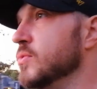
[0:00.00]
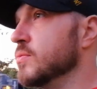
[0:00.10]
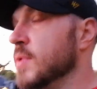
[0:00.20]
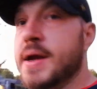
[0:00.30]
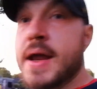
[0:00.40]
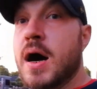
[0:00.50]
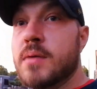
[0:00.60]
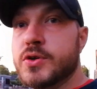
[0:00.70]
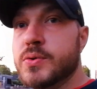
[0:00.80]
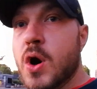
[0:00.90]
right now I'm
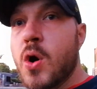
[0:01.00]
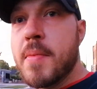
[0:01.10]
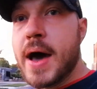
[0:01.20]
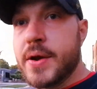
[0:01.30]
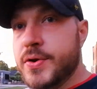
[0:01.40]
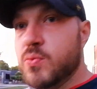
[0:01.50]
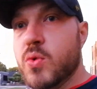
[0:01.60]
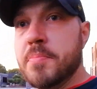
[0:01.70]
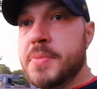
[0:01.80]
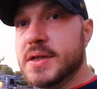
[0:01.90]
doing OMAD. I do
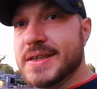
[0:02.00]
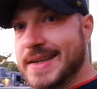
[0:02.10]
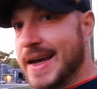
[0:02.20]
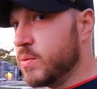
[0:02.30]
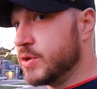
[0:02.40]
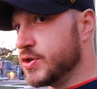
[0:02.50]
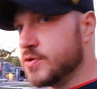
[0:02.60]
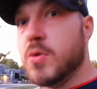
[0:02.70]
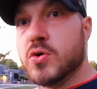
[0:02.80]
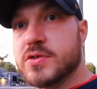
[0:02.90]
1 meal a day, which is
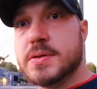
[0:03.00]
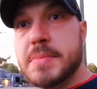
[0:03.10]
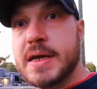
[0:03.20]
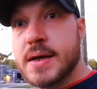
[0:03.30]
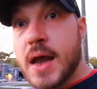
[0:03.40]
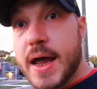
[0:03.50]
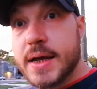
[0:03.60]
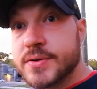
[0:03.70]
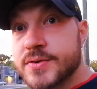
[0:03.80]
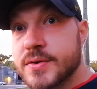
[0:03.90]
mostly meat and
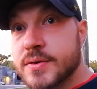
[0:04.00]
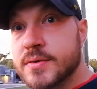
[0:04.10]
eggs.